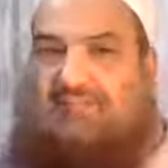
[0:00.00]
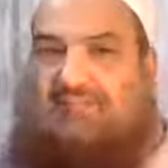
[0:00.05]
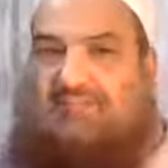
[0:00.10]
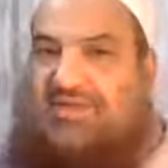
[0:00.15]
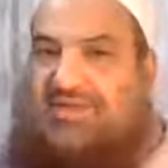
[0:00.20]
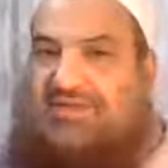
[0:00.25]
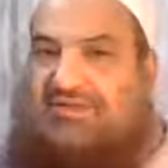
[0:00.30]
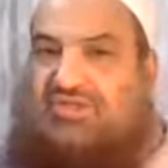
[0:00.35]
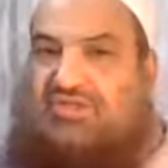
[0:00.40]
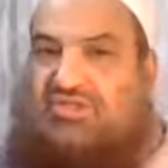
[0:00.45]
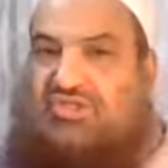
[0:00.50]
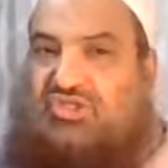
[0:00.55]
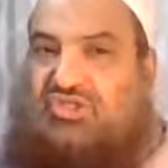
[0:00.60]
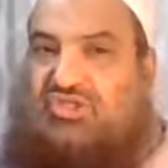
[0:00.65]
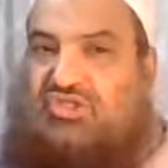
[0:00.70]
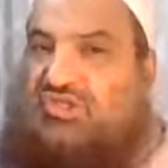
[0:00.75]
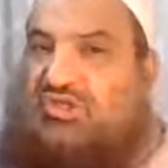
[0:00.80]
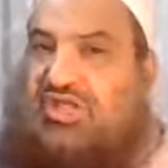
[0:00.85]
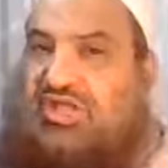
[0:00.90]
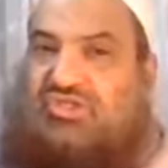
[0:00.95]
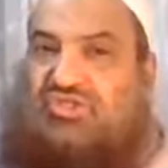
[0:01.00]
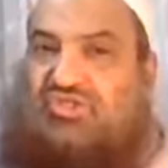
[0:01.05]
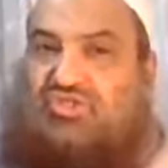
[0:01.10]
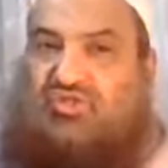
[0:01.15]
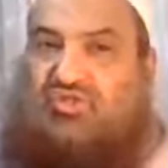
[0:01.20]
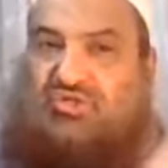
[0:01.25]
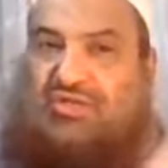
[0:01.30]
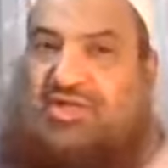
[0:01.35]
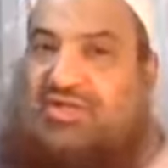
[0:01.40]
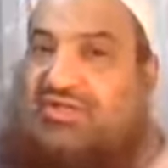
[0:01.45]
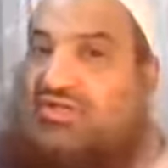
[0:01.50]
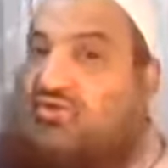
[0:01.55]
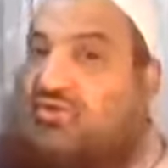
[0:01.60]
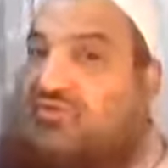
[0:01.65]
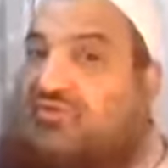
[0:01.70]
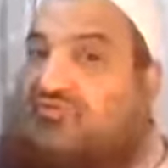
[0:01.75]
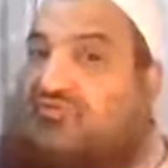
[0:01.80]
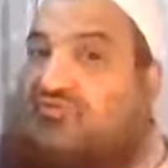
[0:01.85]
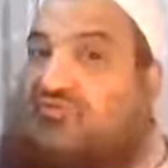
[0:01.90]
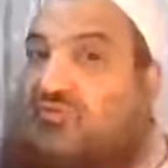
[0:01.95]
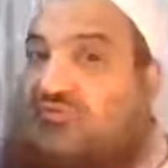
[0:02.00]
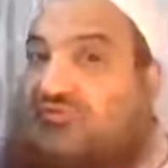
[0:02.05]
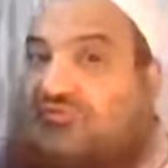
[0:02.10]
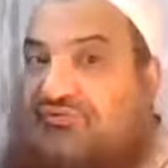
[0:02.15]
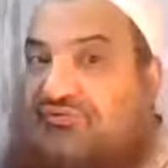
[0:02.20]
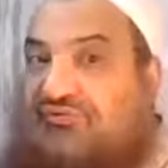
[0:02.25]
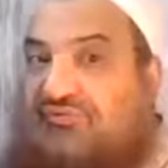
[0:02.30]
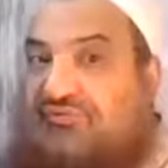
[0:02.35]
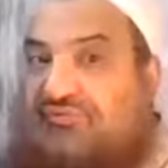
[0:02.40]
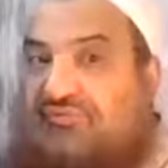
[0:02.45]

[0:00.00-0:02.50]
But you're not sure, are you in the fourth?